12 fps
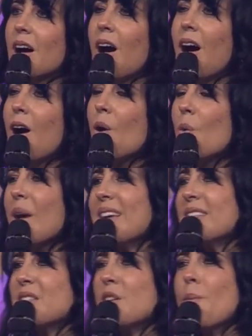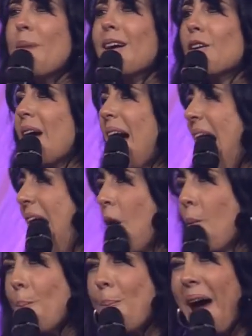Always, no matter
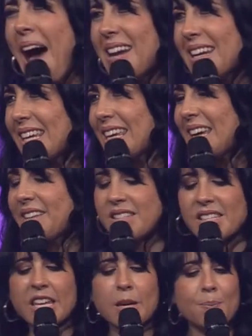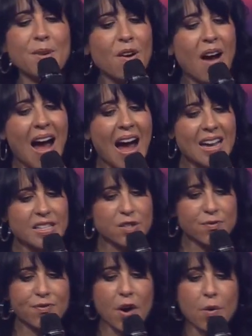how bad it gets, keep your
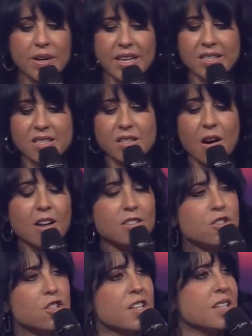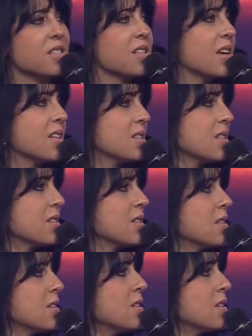eyes focused on Jesus.